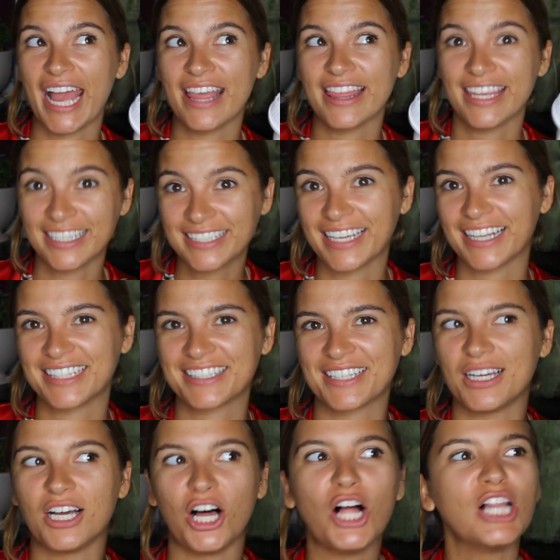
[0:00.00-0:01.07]
This gets
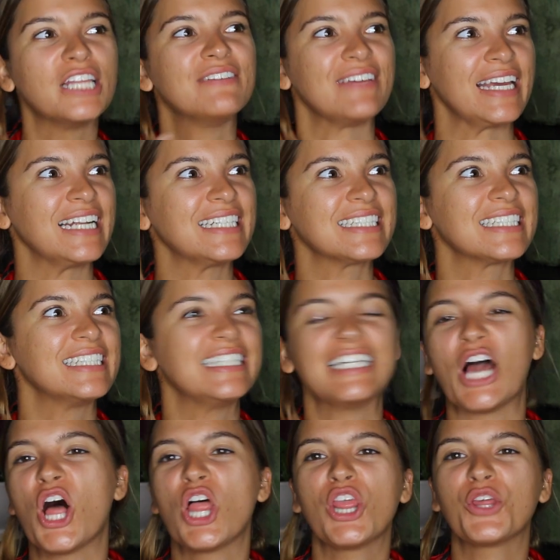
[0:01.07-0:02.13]
all of it, in
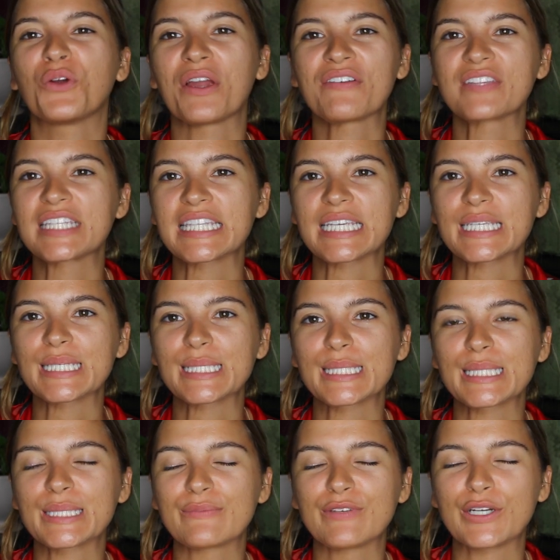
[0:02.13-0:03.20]
all the crevices,
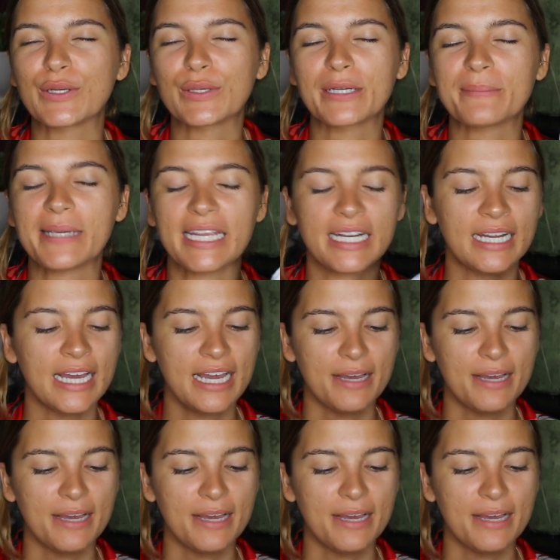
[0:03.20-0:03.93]
if you know what I mean.